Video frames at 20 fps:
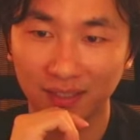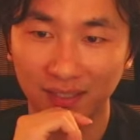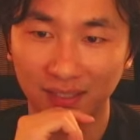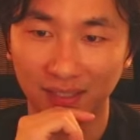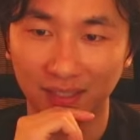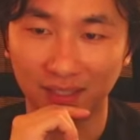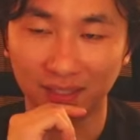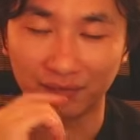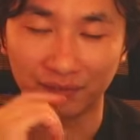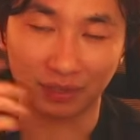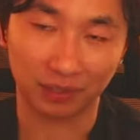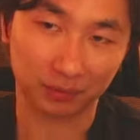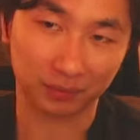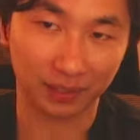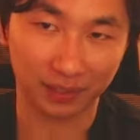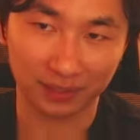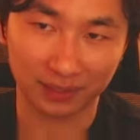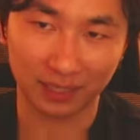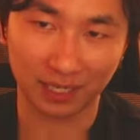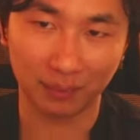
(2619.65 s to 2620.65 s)
If I was
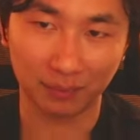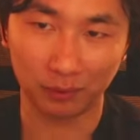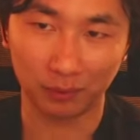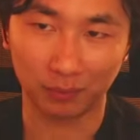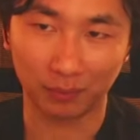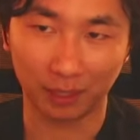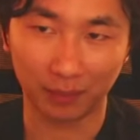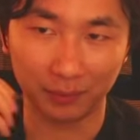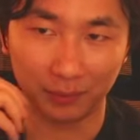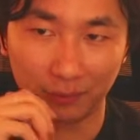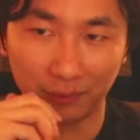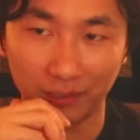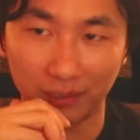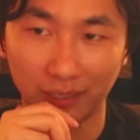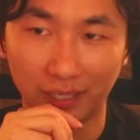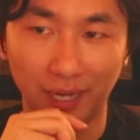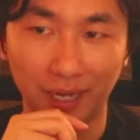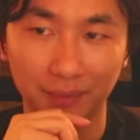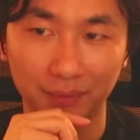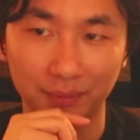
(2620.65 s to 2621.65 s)
playing Dead Bloom, I'd be really
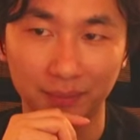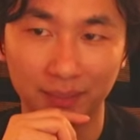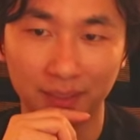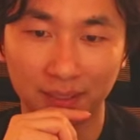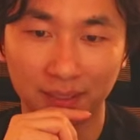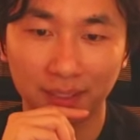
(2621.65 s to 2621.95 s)
happy.